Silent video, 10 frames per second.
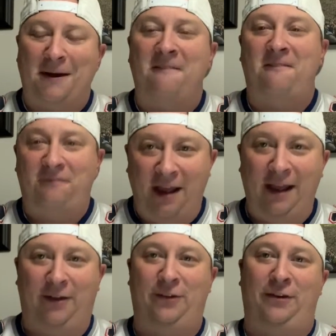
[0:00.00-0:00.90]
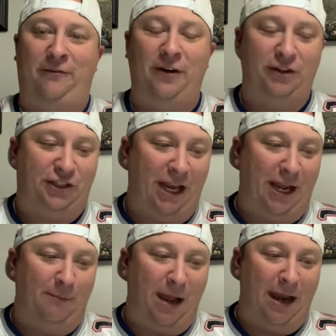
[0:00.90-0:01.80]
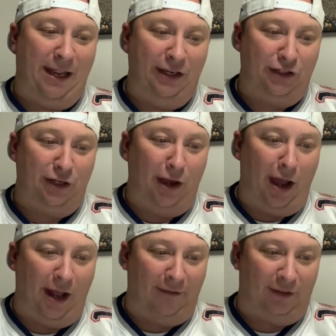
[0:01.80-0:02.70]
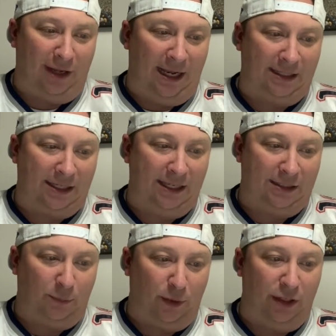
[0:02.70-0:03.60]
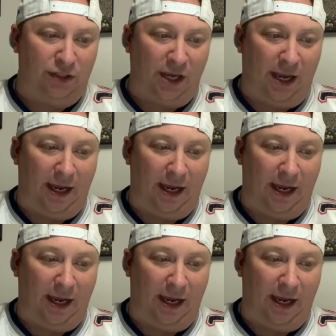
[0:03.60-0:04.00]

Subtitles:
Funk Jam, and he should not have lost this, was